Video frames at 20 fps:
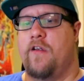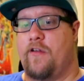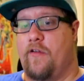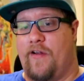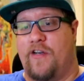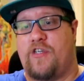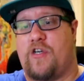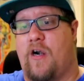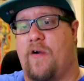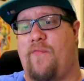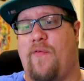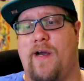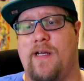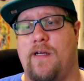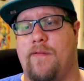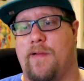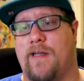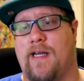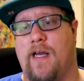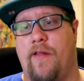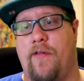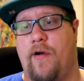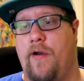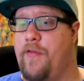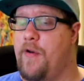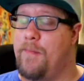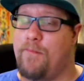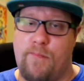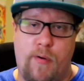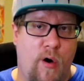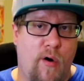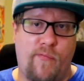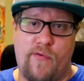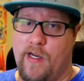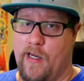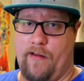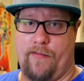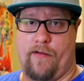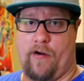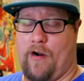So they start fighting together, and they're both
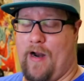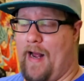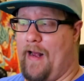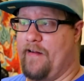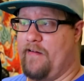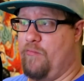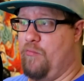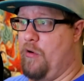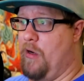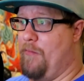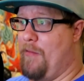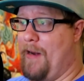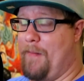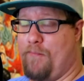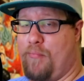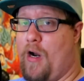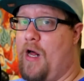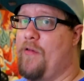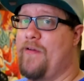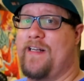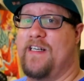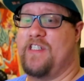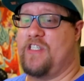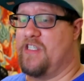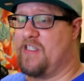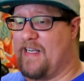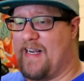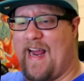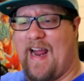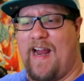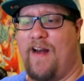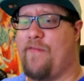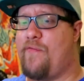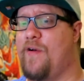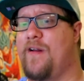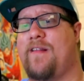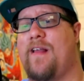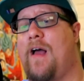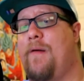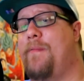getting their ass whooped. Like Broly is just like
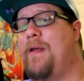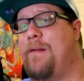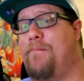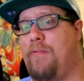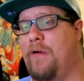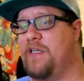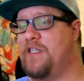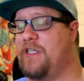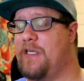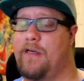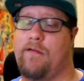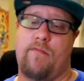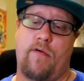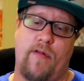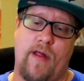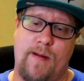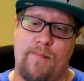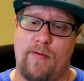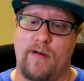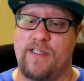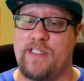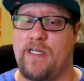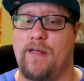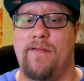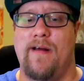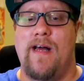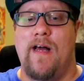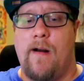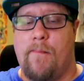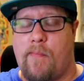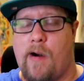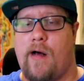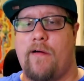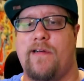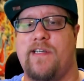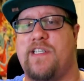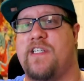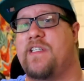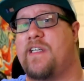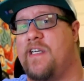every time he punch him or they punch him,
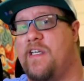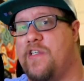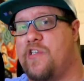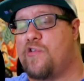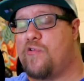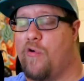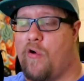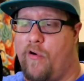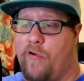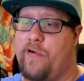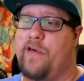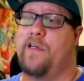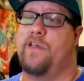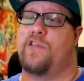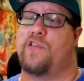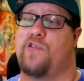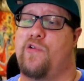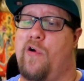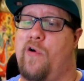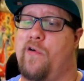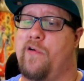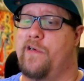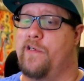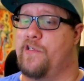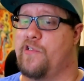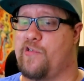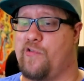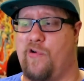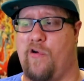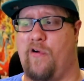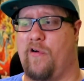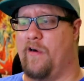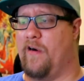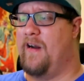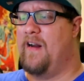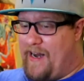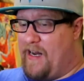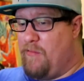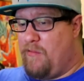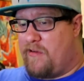Broly's just getting stronger and stronger and stronger.
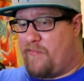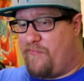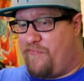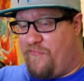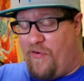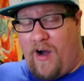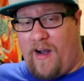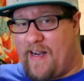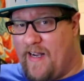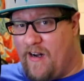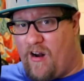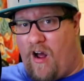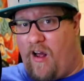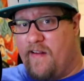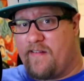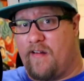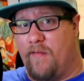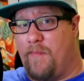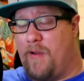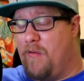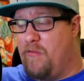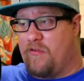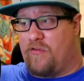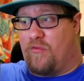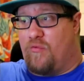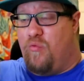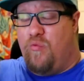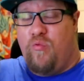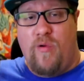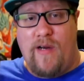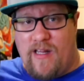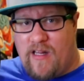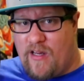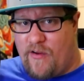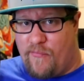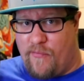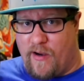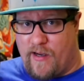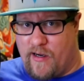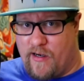And it was fucking awesome. It was really
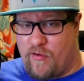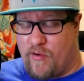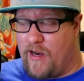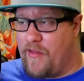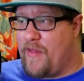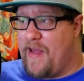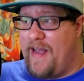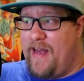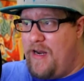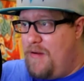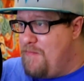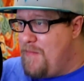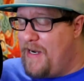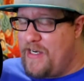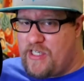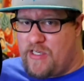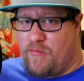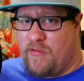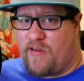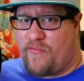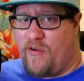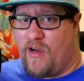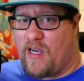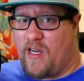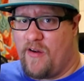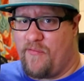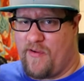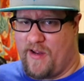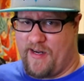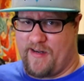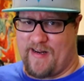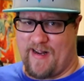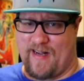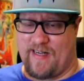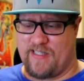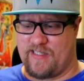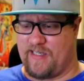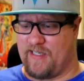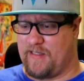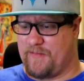fucking great. The animation was fucking fucking
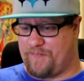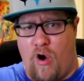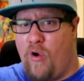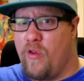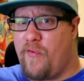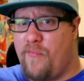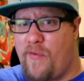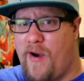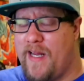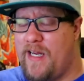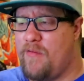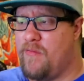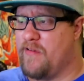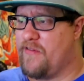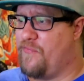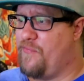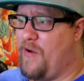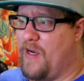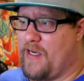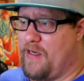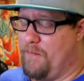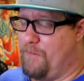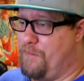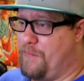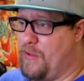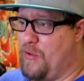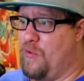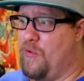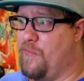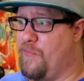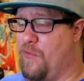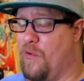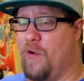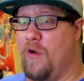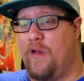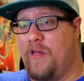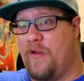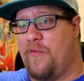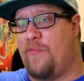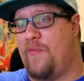fantastic. All the fighting was fucking beautiful.
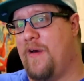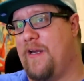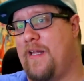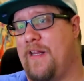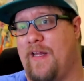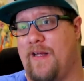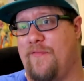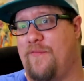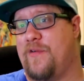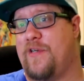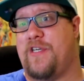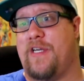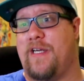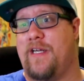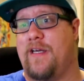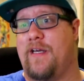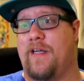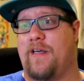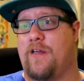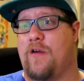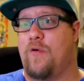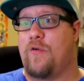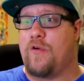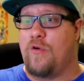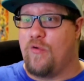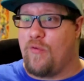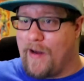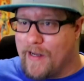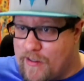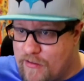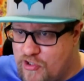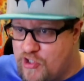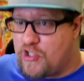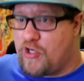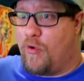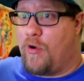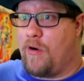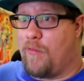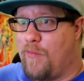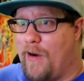Really funny that Vegeta and Goku like
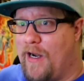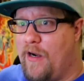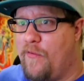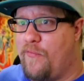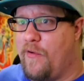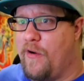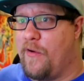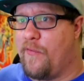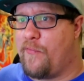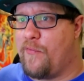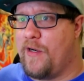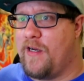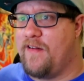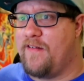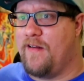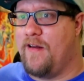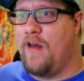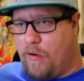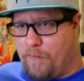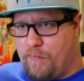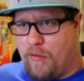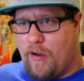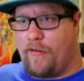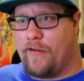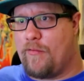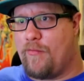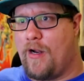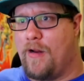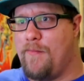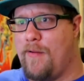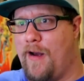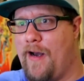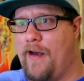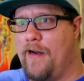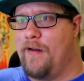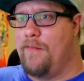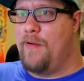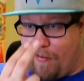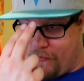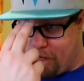show up right in front of Frieza, or Broly right
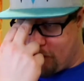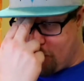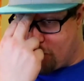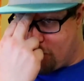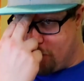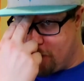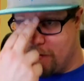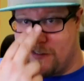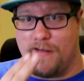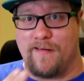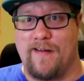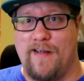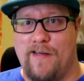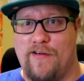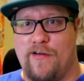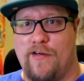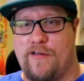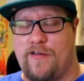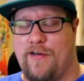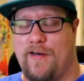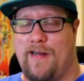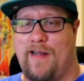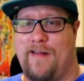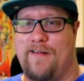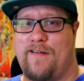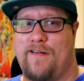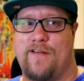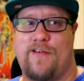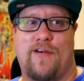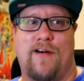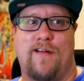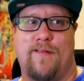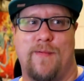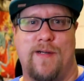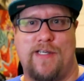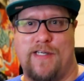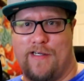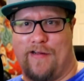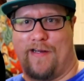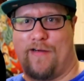behind him, and then Goku just does instant
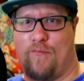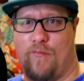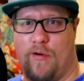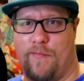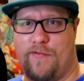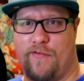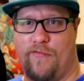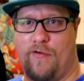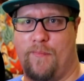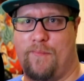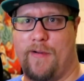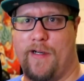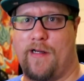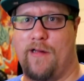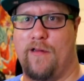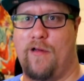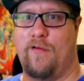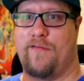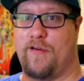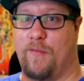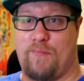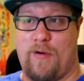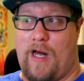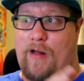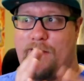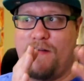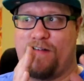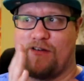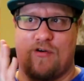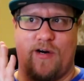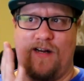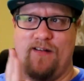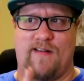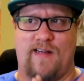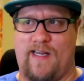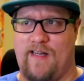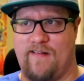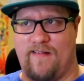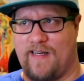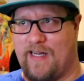transmission, like warps over to Piccolo. So Broly is crazy.
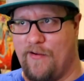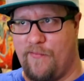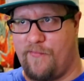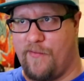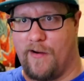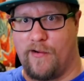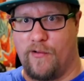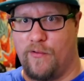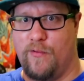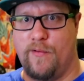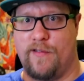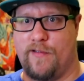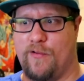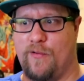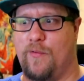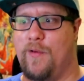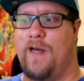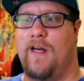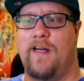He doesn't give a fuck who's who.